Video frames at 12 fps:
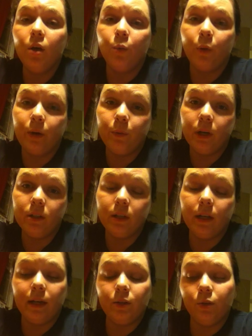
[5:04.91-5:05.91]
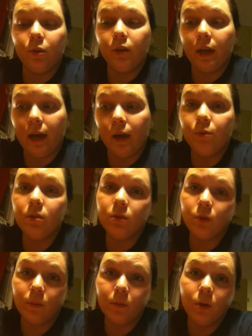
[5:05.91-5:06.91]
When was it? I told her, yeah, it was
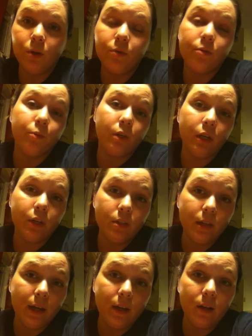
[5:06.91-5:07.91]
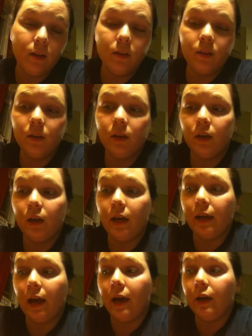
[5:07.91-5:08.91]
normal from what I could tell. I
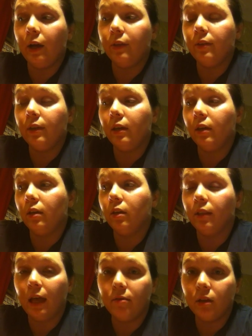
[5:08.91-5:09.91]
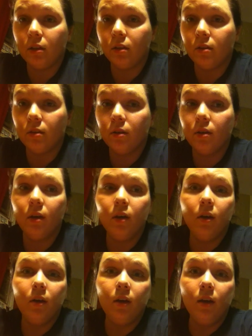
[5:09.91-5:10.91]
got it on the 11th
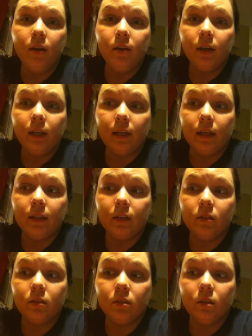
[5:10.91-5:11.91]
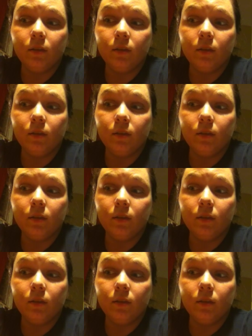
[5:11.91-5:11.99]
and